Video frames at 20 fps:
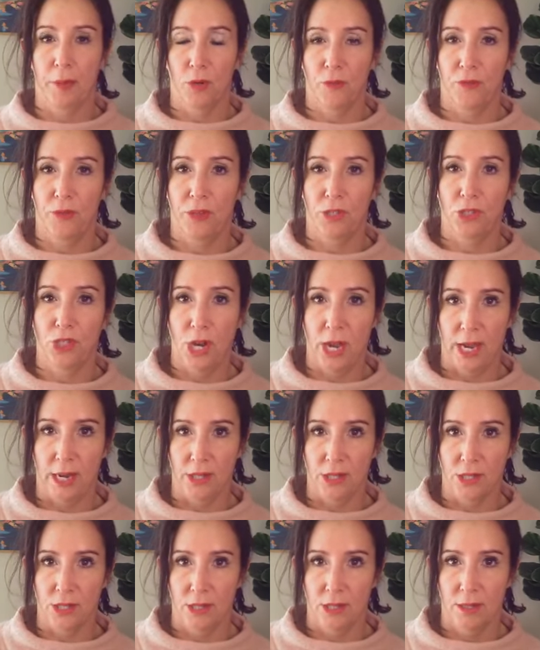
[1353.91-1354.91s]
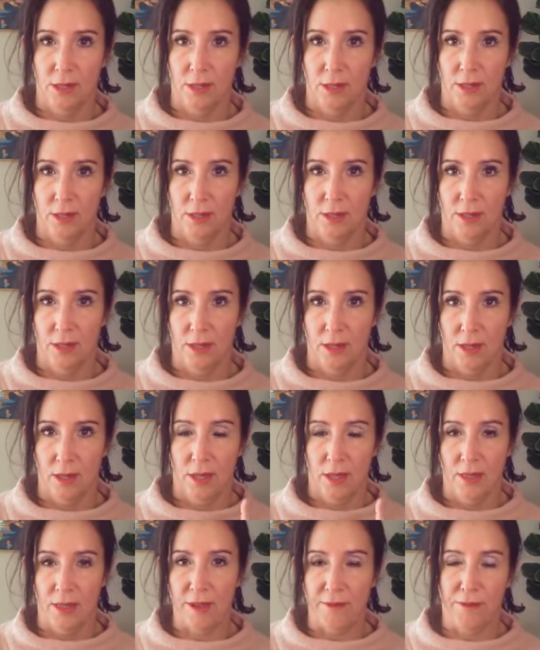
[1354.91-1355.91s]
don't fear change,
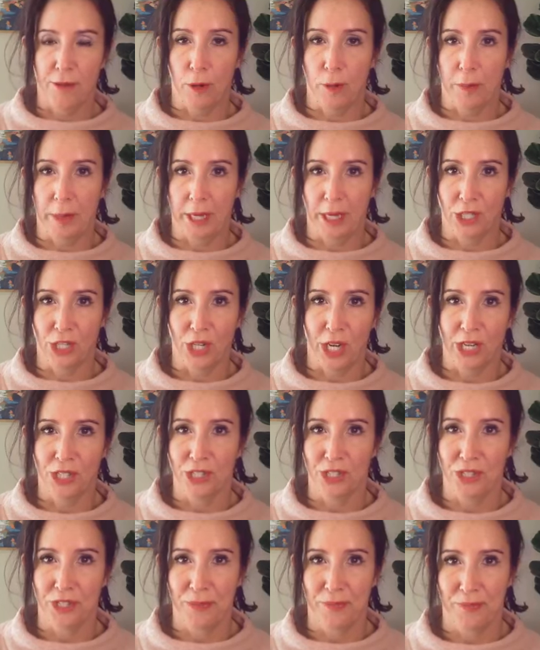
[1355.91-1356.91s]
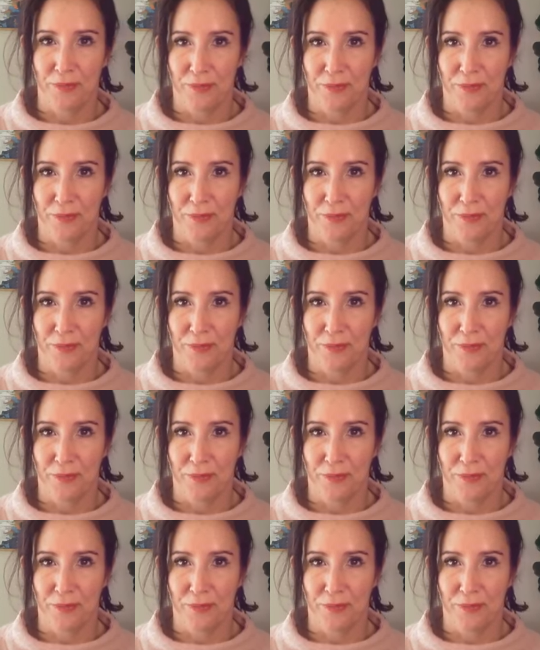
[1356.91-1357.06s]
they fear being changed.